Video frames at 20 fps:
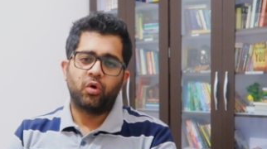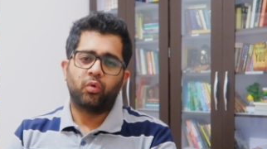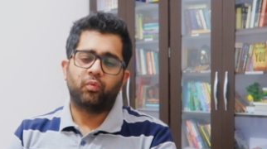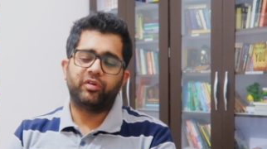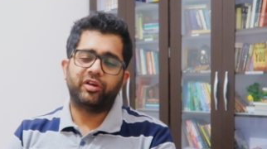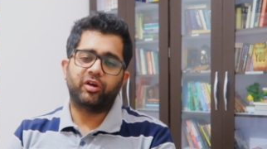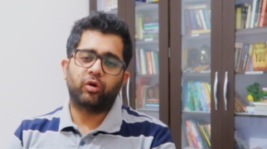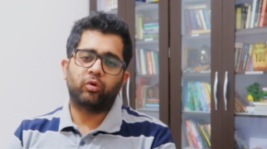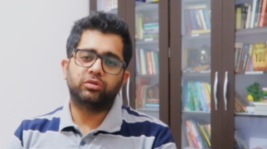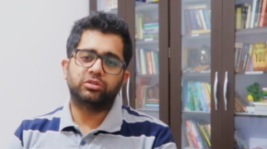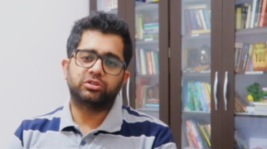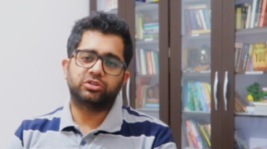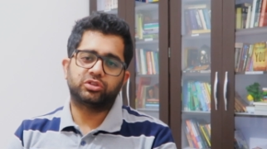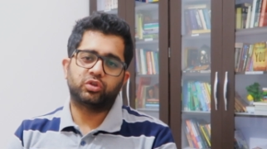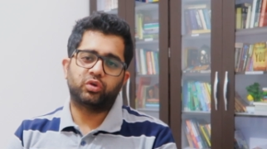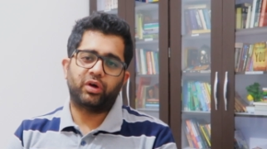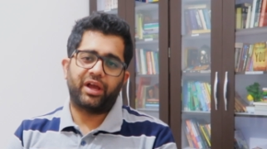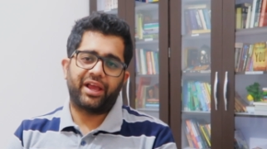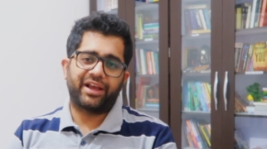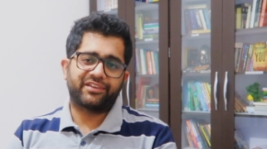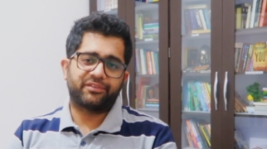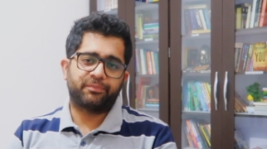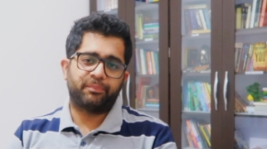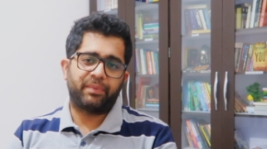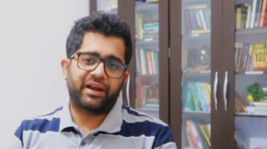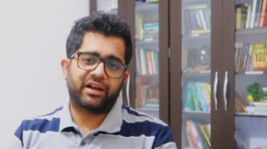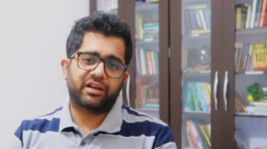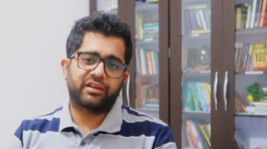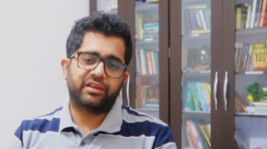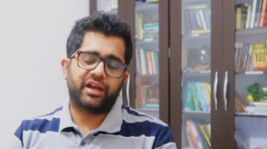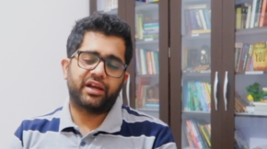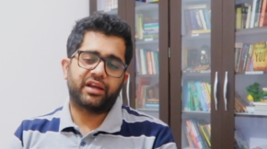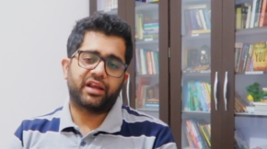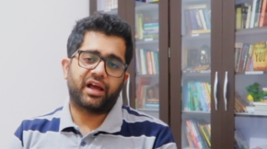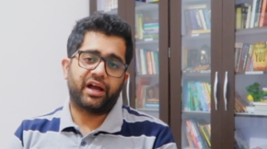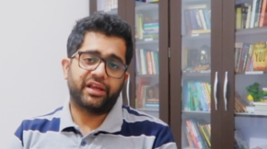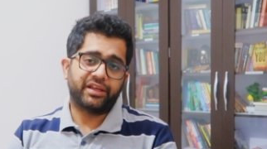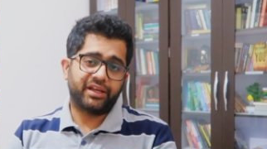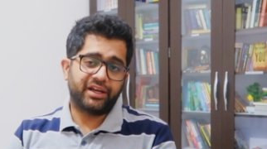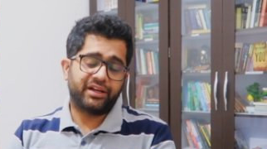We also expect that
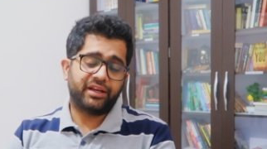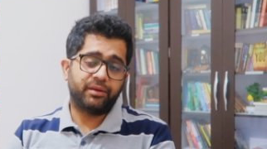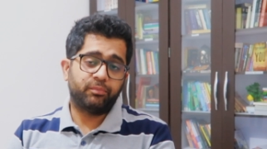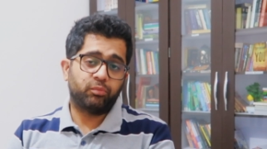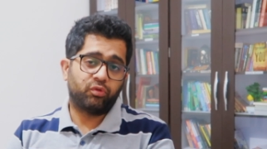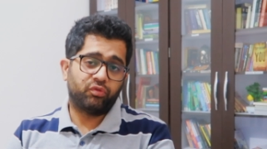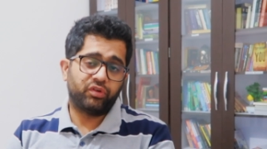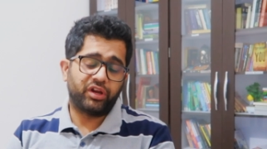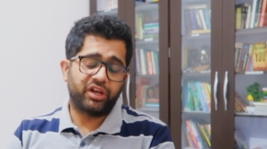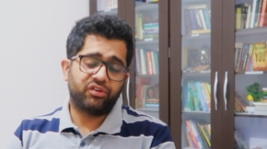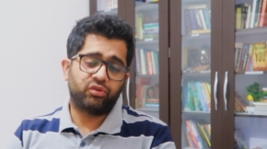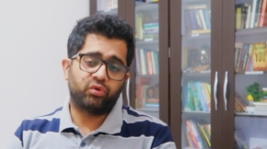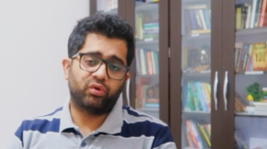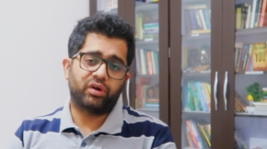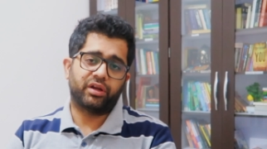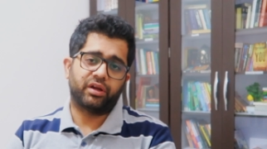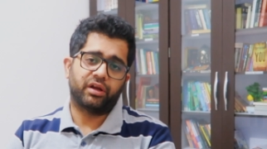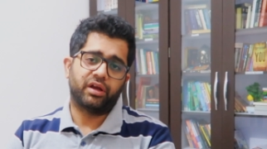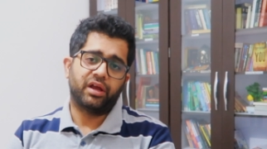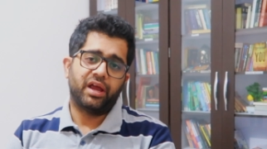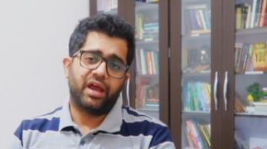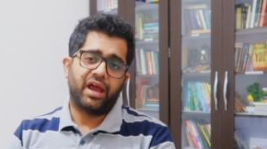IIT Bhubaneswar